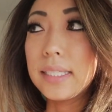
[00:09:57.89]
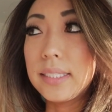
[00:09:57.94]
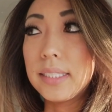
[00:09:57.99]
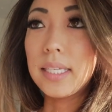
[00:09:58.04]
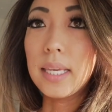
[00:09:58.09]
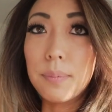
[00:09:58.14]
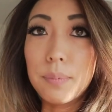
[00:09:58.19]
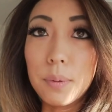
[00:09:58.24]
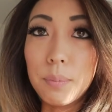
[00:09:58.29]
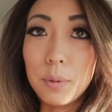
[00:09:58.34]

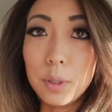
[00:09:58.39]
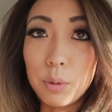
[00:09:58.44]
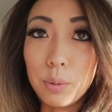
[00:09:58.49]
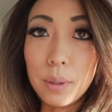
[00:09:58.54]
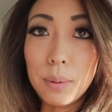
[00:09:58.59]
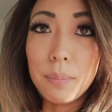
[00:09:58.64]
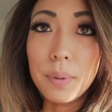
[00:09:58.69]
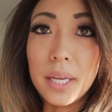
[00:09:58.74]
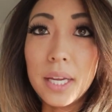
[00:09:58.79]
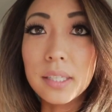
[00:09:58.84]
skipped in
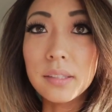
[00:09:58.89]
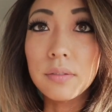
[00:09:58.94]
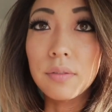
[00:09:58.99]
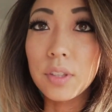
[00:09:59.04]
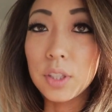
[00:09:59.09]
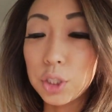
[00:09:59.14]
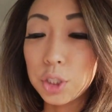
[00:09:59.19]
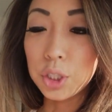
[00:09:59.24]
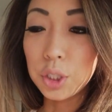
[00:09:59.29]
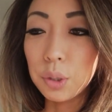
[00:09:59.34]
between because of
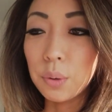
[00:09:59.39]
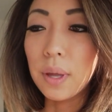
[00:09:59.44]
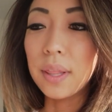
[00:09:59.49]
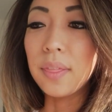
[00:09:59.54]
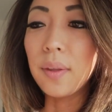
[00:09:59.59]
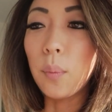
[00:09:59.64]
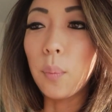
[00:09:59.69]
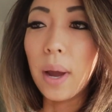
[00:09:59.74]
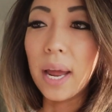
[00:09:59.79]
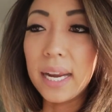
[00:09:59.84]
the shoot
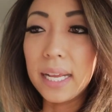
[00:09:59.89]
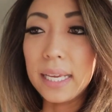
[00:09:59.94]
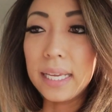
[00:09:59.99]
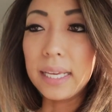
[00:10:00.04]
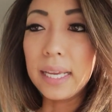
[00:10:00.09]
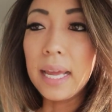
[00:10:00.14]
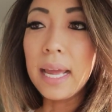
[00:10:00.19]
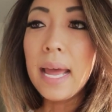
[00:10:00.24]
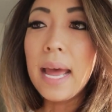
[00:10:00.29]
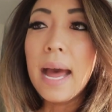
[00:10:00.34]
and the
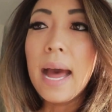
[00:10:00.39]
wedding.